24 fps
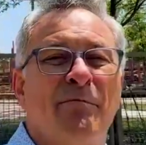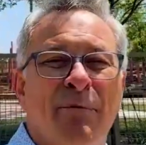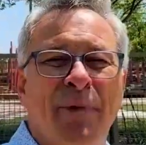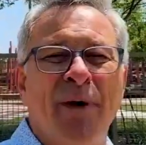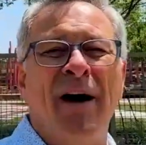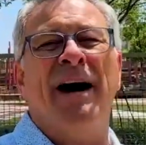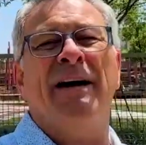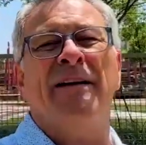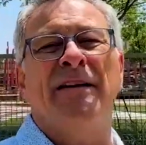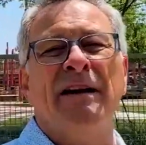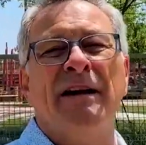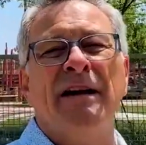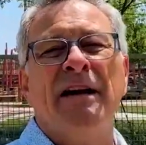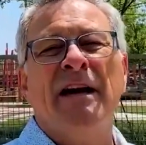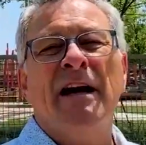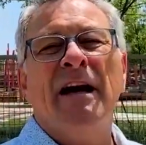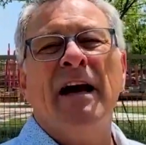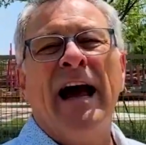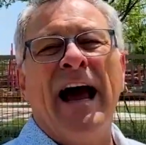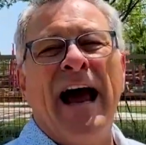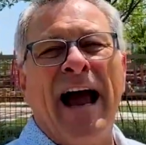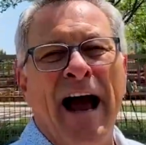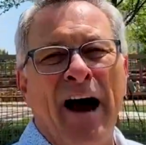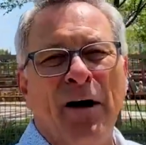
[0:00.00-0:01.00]
But
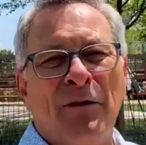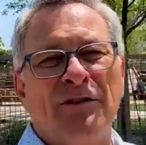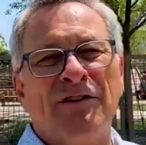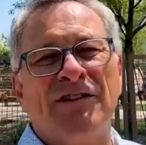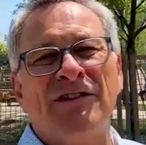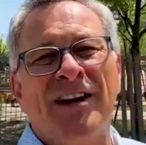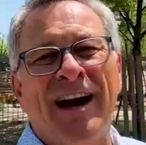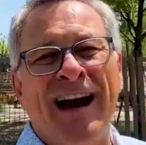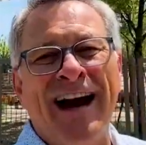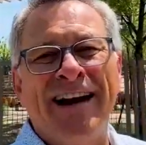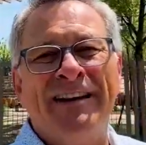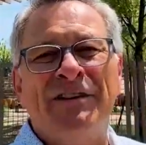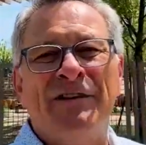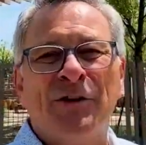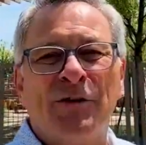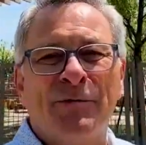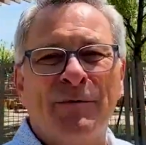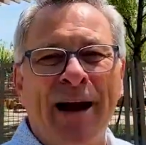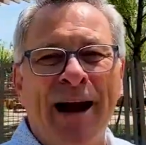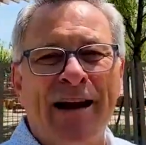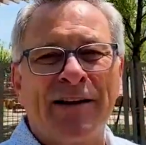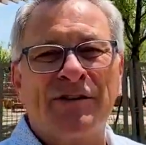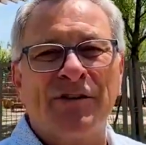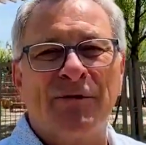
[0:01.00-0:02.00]
outside your
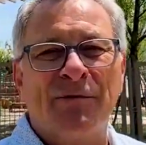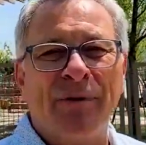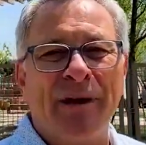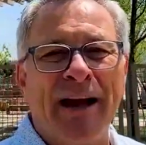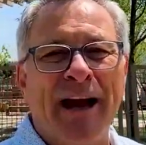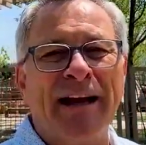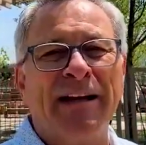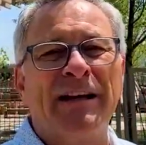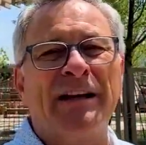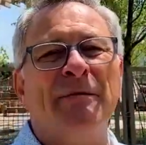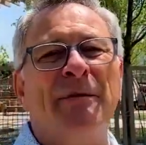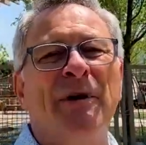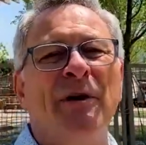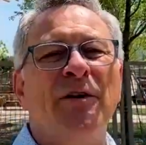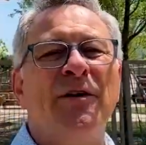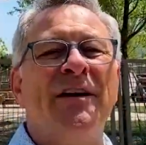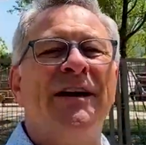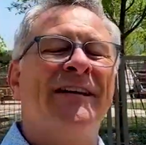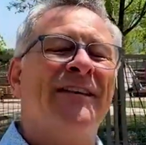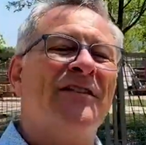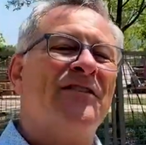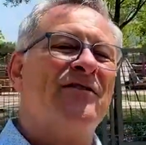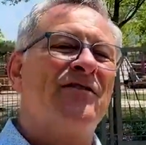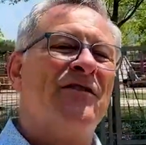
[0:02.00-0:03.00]
master plan
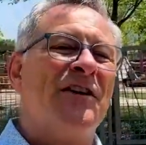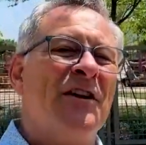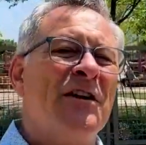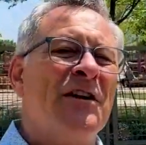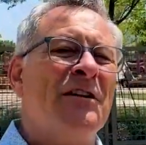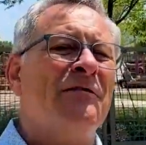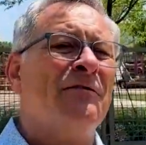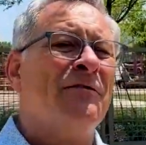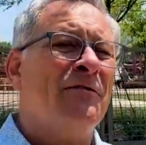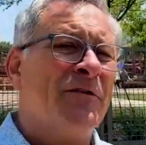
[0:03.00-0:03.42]
community, the city of